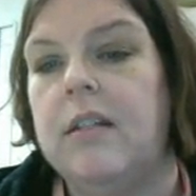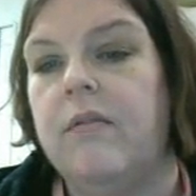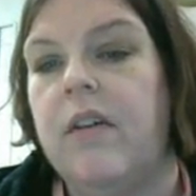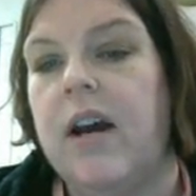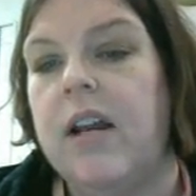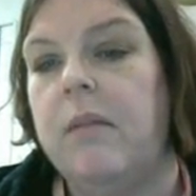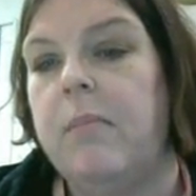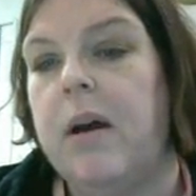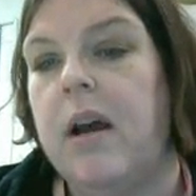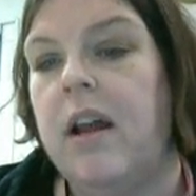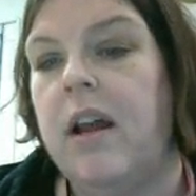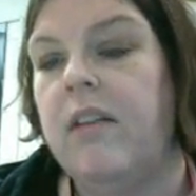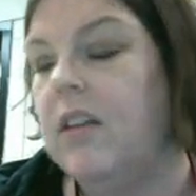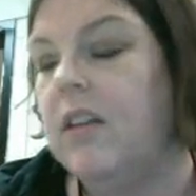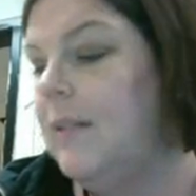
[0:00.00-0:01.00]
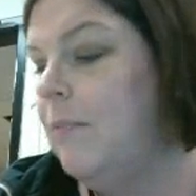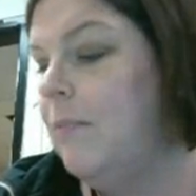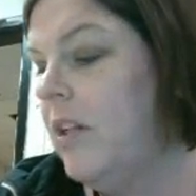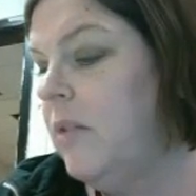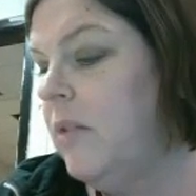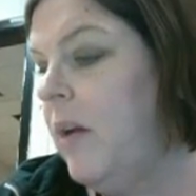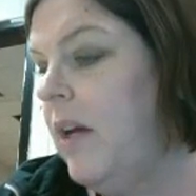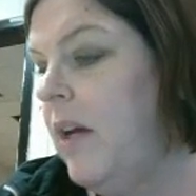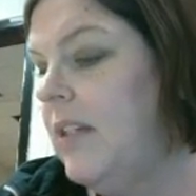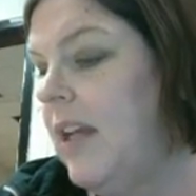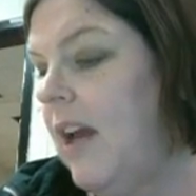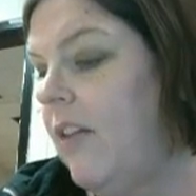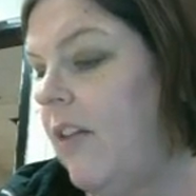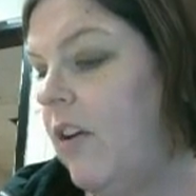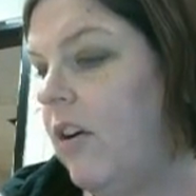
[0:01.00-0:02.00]
divide it by this multiplied
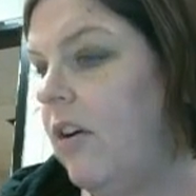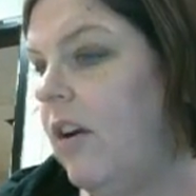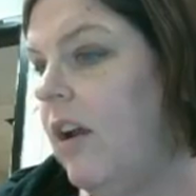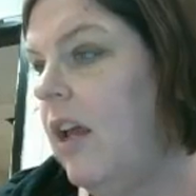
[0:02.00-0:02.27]
together,